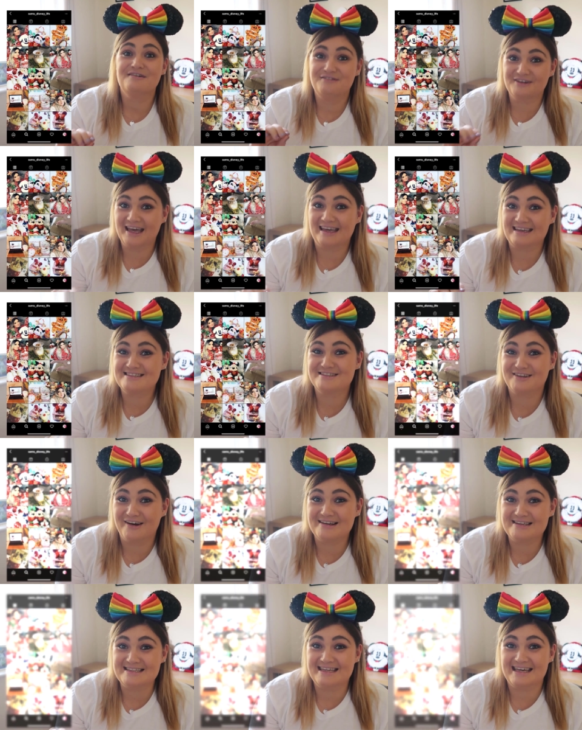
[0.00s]
for getting
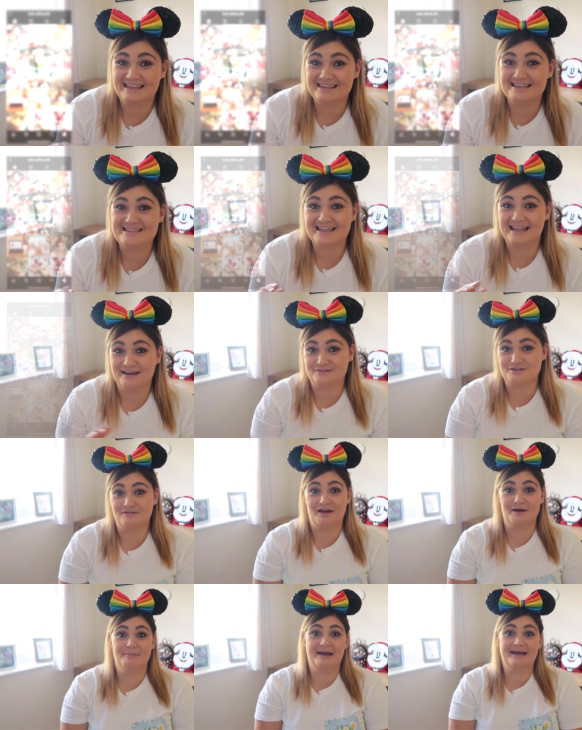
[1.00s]
started in this
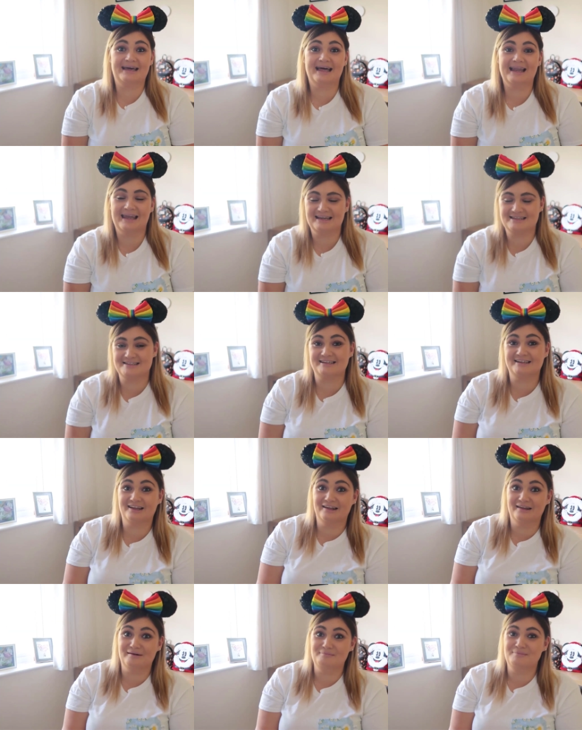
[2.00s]
Loungefly bag collection
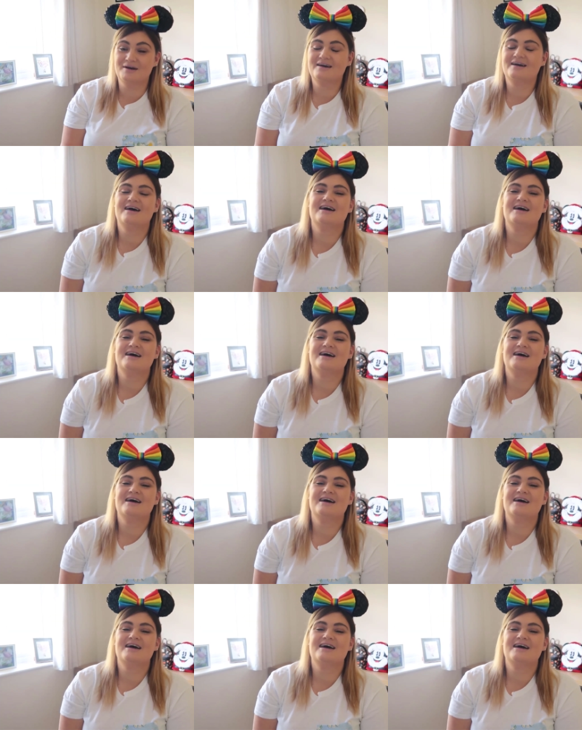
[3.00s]
club.